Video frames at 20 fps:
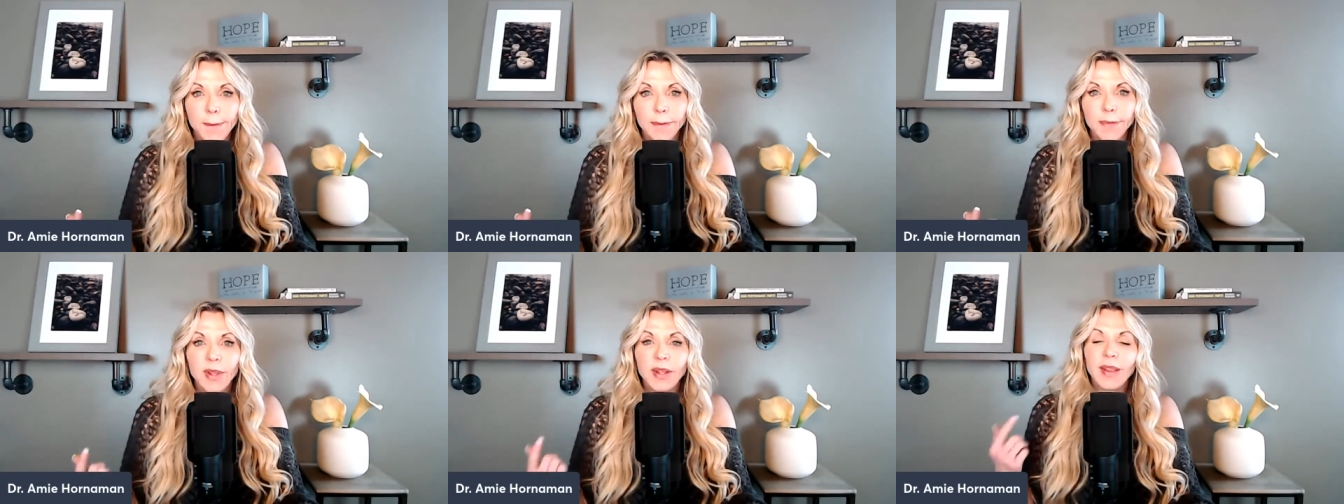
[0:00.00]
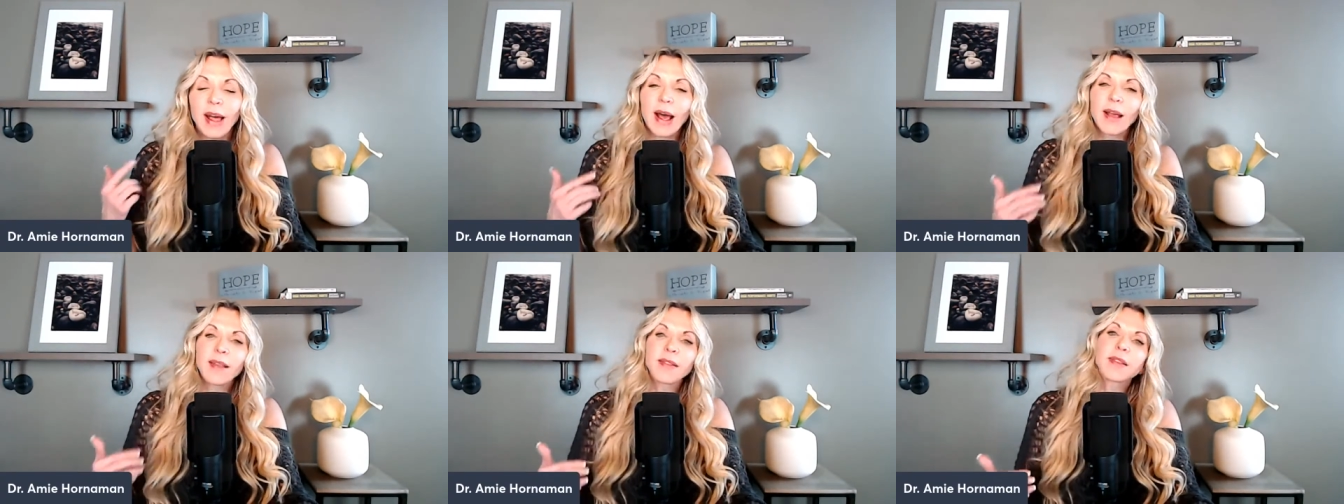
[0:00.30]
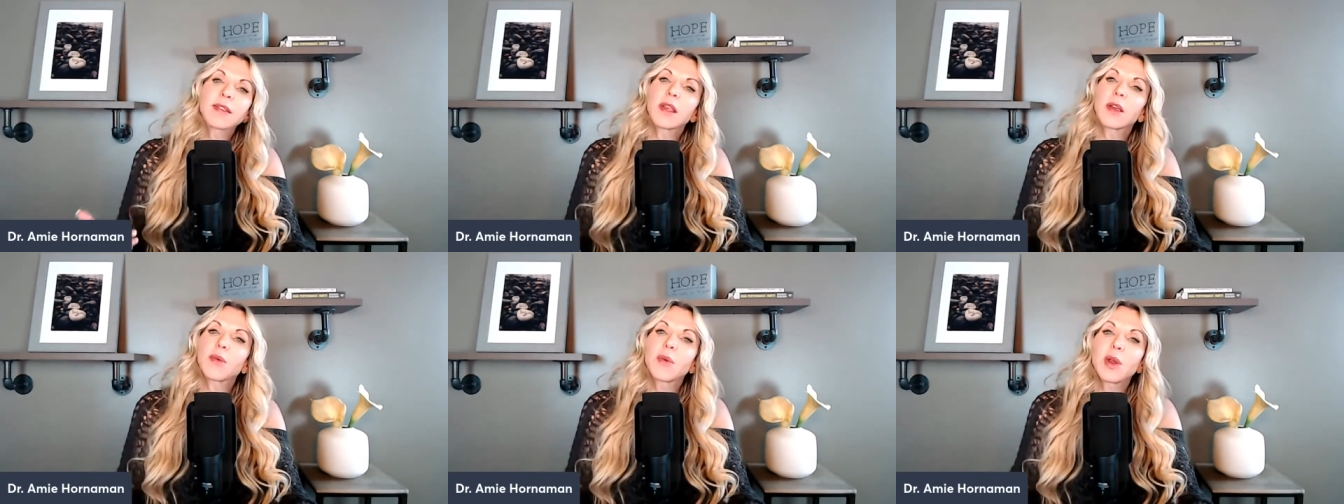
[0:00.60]
The last
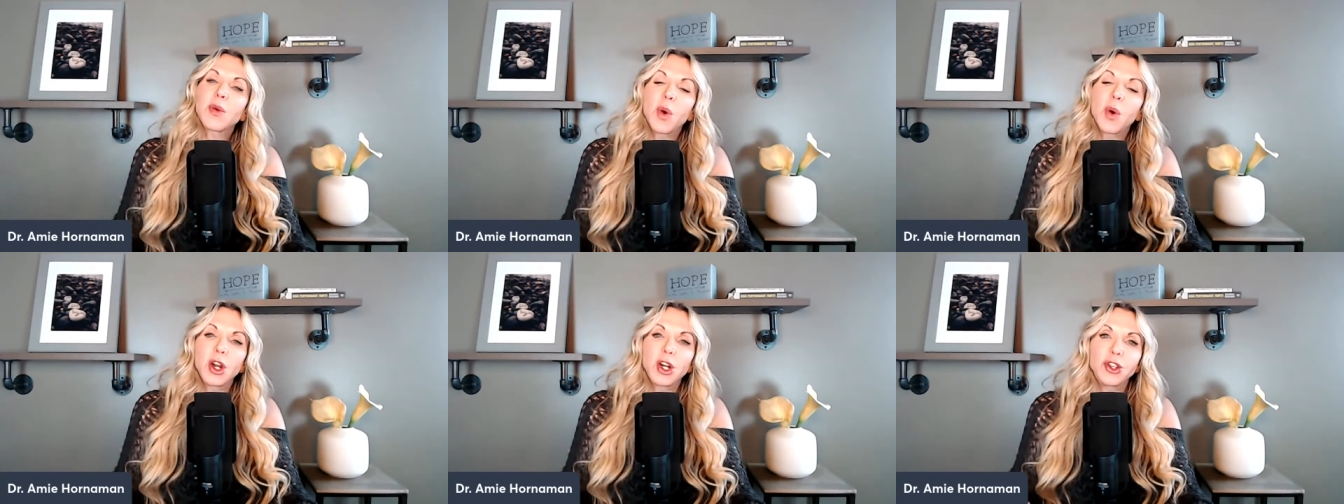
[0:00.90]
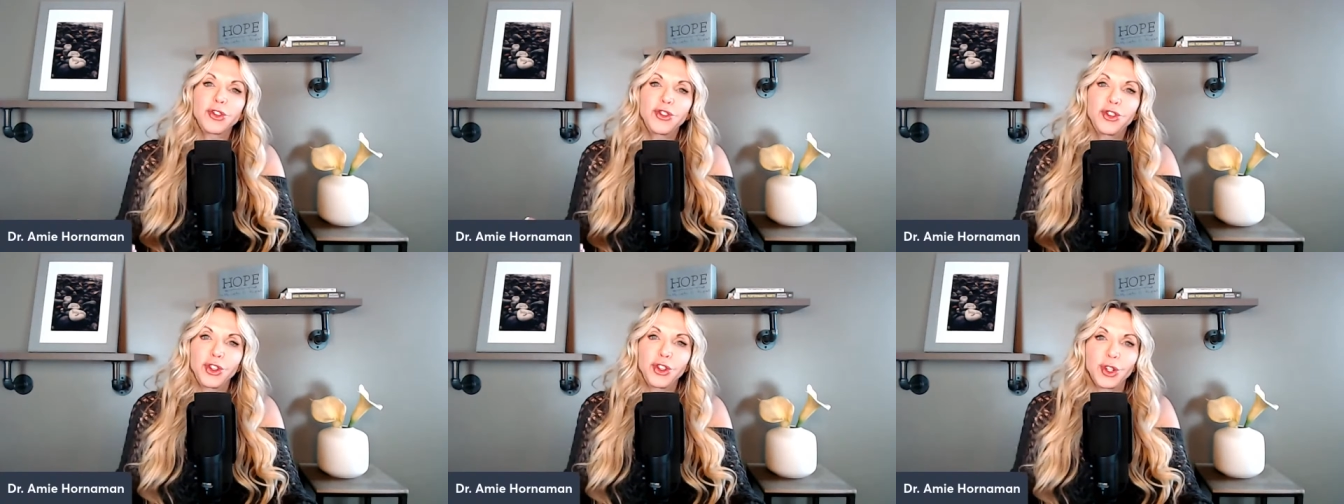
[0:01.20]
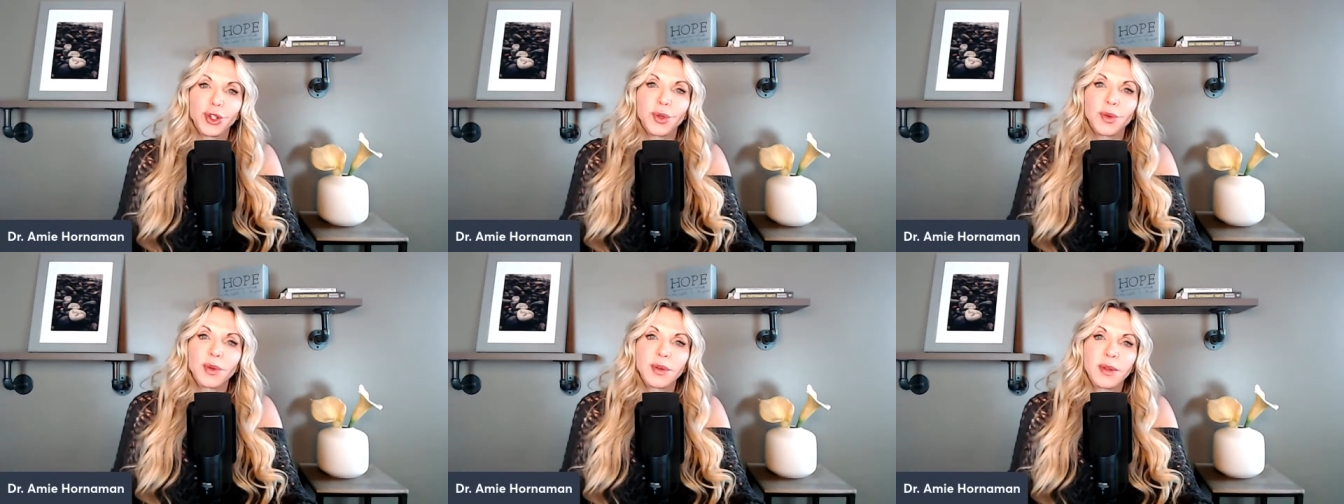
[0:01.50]
thing we want to
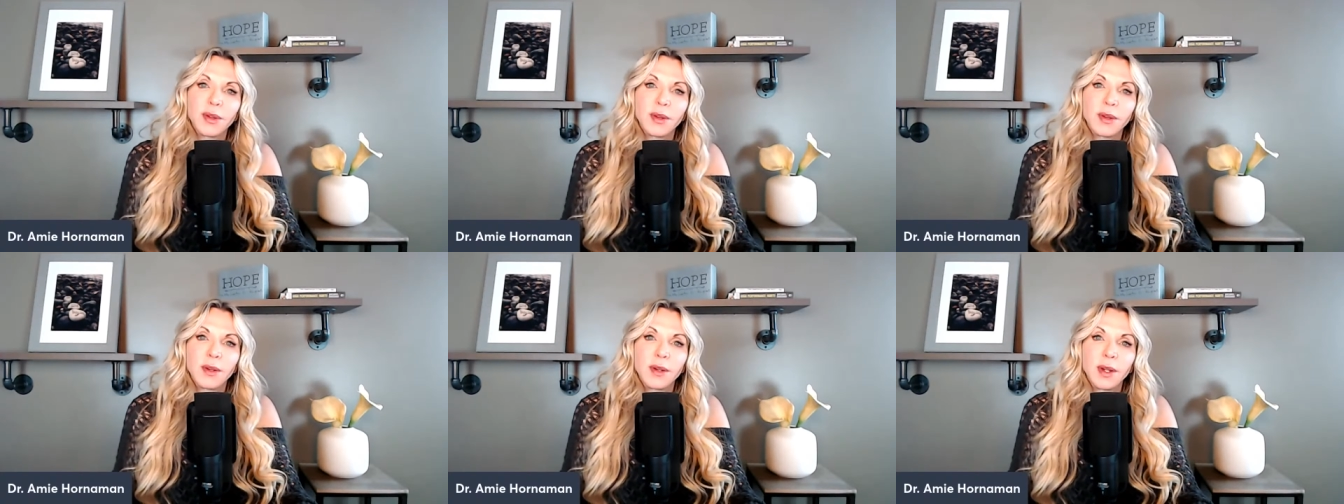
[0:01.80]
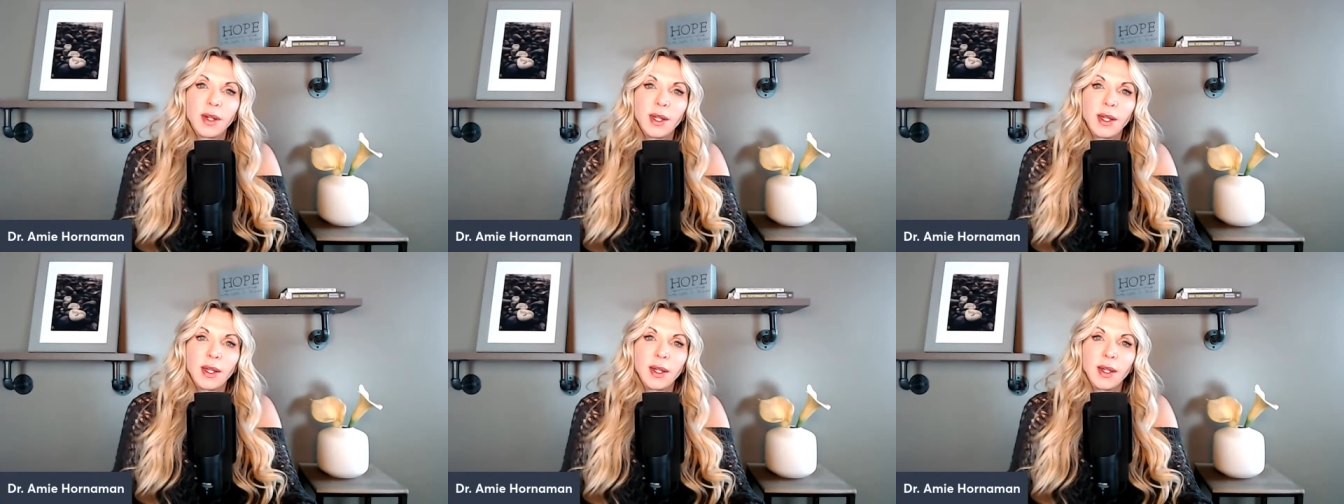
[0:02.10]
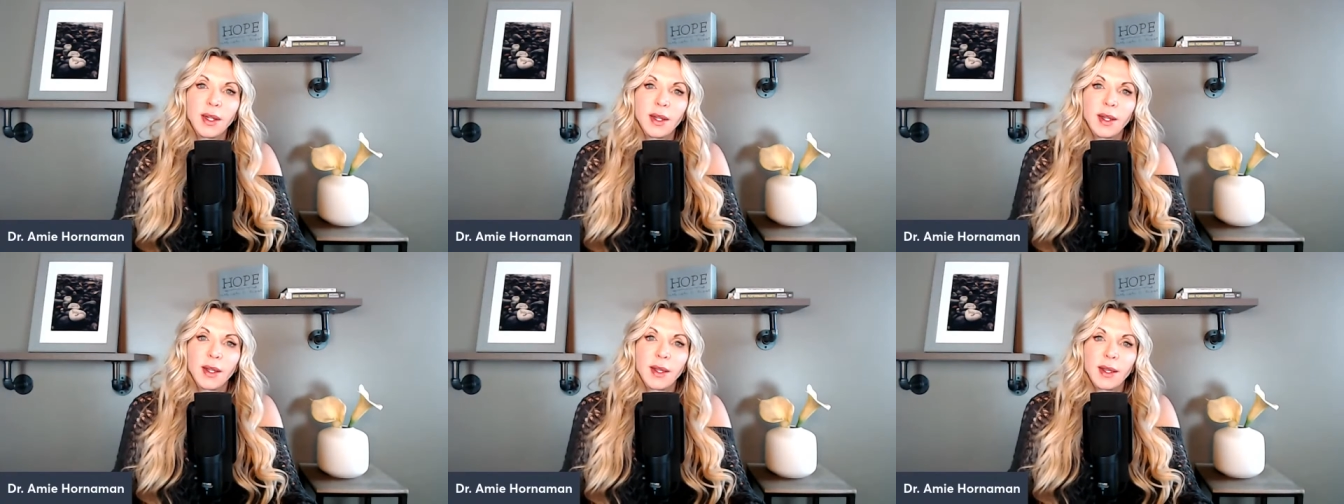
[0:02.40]
do
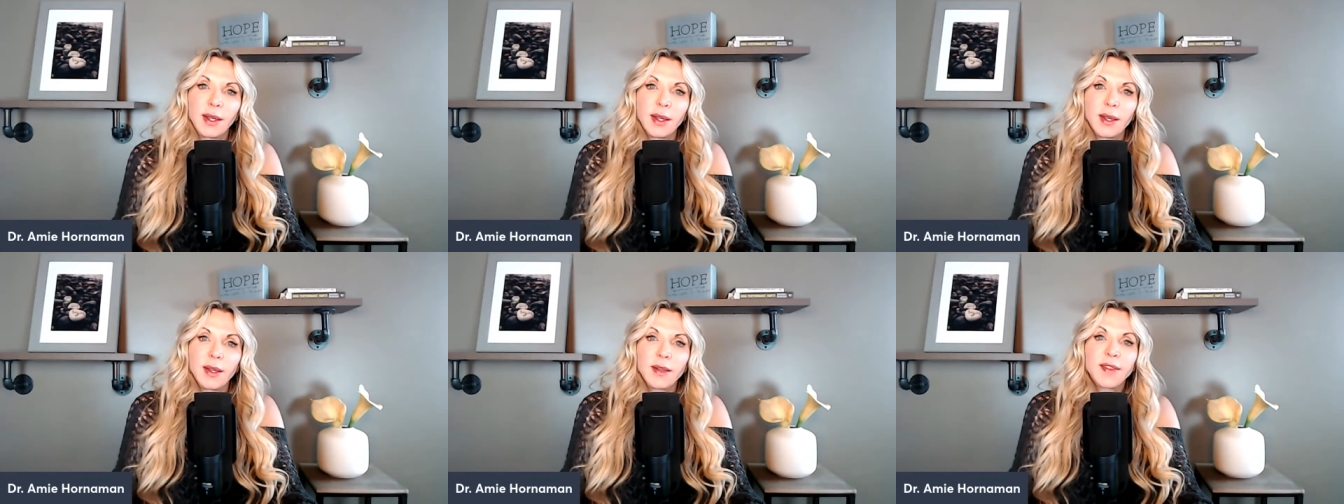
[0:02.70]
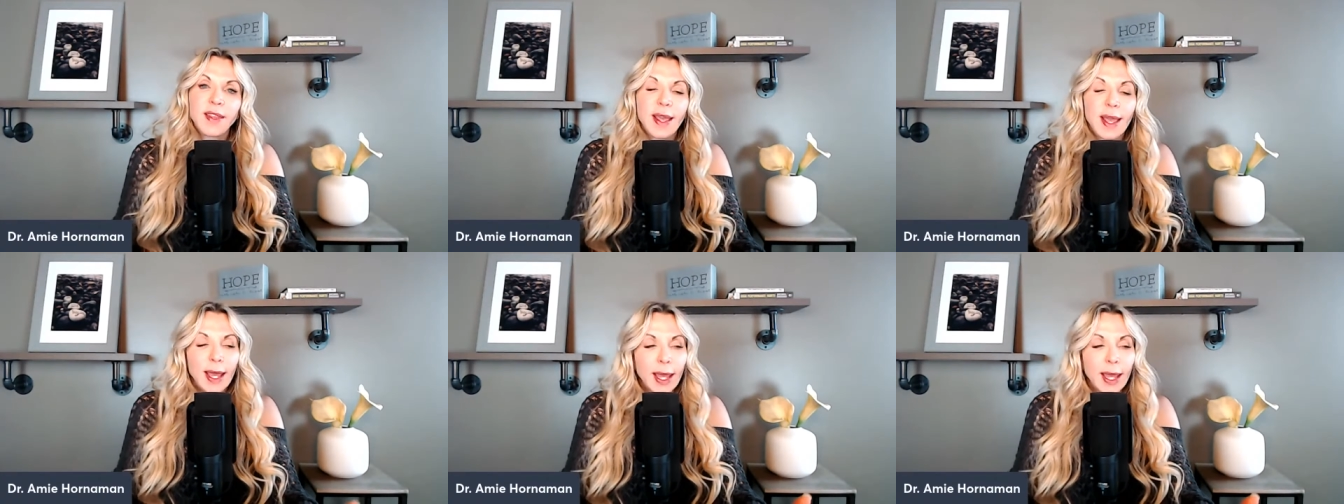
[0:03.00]
is say,